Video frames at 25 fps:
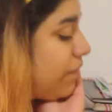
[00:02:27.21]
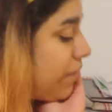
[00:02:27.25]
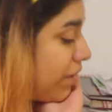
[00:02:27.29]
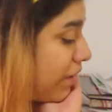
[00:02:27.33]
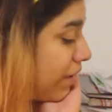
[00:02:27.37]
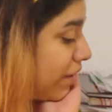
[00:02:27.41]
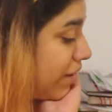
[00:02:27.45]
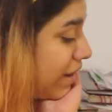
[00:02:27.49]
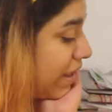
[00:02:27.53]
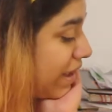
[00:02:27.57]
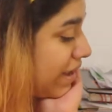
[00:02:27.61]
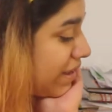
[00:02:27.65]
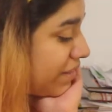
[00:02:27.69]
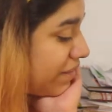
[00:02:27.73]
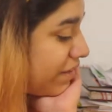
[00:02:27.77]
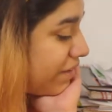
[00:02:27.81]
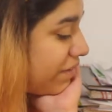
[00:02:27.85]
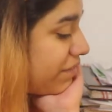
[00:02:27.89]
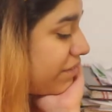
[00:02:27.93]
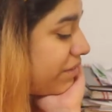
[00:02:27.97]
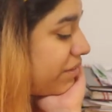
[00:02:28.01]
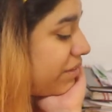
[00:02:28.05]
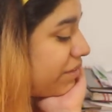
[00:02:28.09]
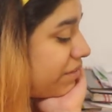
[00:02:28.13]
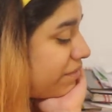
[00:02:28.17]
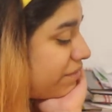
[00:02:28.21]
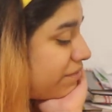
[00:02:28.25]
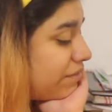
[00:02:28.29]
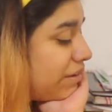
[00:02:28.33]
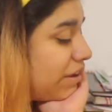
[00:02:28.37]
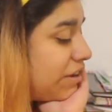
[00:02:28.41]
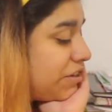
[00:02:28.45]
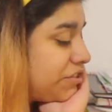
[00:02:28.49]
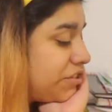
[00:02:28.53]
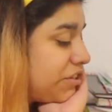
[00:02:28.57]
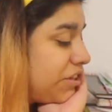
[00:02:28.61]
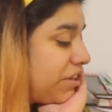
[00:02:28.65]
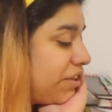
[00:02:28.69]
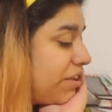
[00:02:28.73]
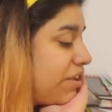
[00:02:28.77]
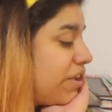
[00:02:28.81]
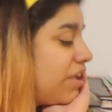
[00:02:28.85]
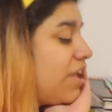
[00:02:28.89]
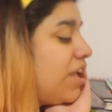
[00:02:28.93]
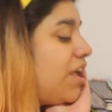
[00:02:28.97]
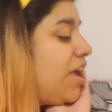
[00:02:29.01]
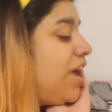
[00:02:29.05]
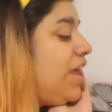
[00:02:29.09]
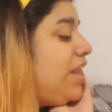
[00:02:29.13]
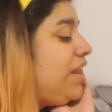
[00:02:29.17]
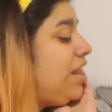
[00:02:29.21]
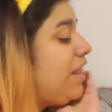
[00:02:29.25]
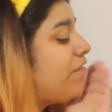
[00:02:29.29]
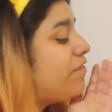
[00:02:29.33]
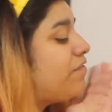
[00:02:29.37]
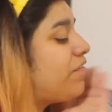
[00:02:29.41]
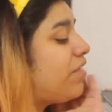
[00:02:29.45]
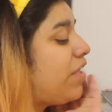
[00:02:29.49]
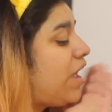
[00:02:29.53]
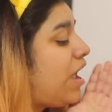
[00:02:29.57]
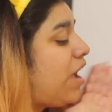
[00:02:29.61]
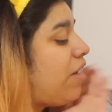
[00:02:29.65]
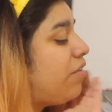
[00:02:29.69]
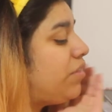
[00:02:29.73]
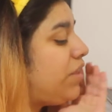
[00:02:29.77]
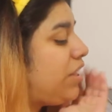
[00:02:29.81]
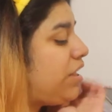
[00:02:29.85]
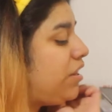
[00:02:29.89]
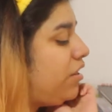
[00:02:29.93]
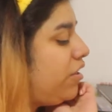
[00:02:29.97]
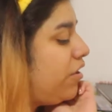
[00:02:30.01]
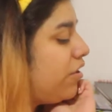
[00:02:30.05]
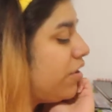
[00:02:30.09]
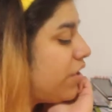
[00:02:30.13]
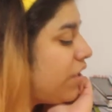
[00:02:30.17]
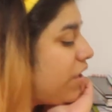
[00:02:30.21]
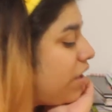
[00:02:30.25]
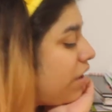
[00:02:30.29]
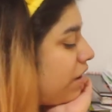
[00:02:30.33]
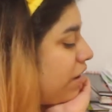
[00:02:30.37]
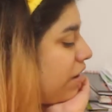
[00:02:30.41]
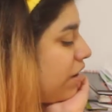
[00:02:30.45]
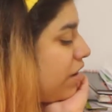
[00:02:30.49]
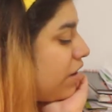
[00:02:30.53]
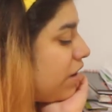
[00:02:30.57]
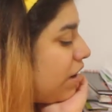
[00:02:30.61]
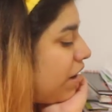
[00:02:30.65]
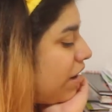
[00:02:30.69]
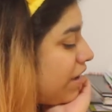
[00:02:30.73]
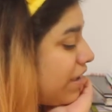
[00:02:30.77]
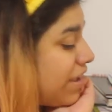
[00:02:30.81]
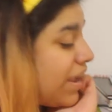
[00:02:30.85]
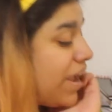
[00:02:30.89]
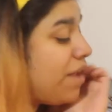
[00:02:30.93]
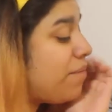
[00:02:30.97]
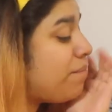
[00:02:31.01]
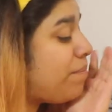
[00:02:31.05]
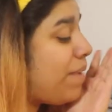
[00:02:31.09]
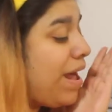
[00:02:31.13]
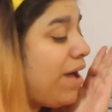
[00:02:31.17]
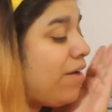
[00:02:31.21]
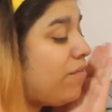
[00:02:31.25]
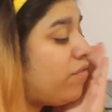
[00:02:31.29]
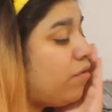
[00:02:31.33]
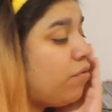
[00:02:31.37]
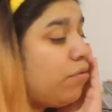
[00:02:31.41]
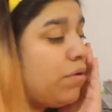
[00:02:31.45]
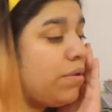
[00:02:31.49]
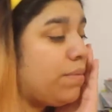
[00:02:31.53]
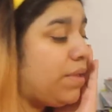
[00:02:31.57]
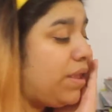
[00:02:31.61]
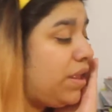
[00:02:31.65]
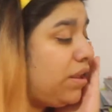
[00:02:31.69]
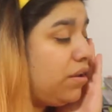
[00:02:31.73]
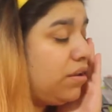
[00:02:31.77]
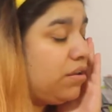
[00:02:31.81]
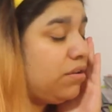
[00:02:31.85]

I like this, actually. I love the how they look. Again, powerful women